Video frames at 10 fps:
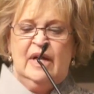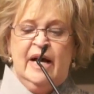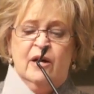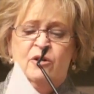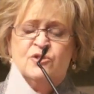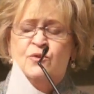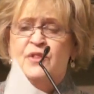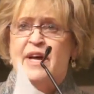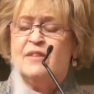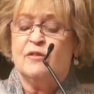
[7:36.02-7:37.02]
I also
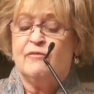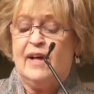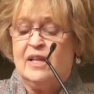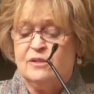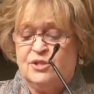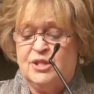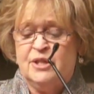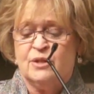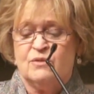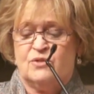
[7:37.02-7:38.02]
thank the
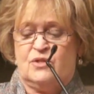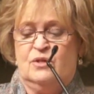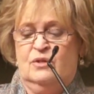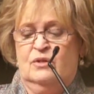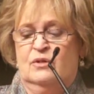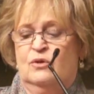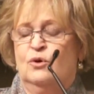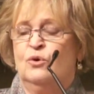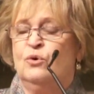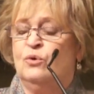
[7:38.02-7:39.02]
volunteers
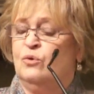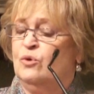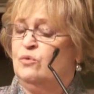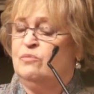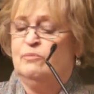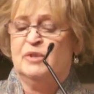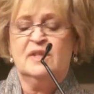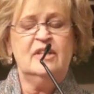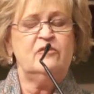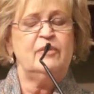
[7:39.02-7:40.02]
who,
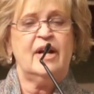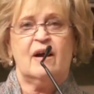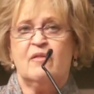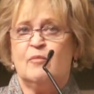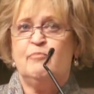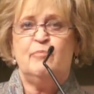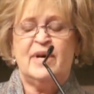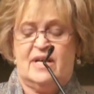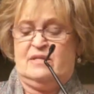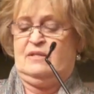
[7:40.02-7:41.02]
believe me, are the
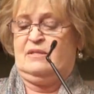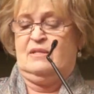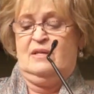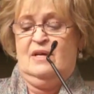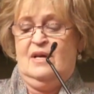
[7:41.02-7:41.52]
best,